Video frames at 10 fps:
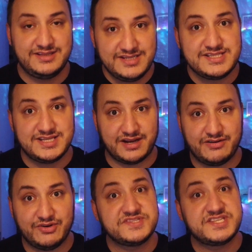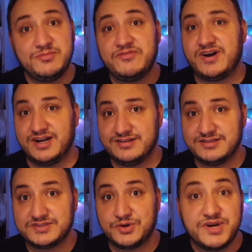this year on the
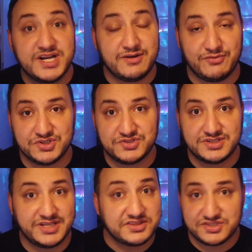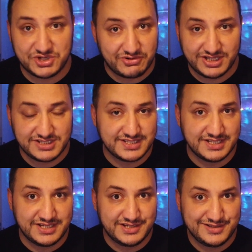semifinals, we're gonna vote, not the juries.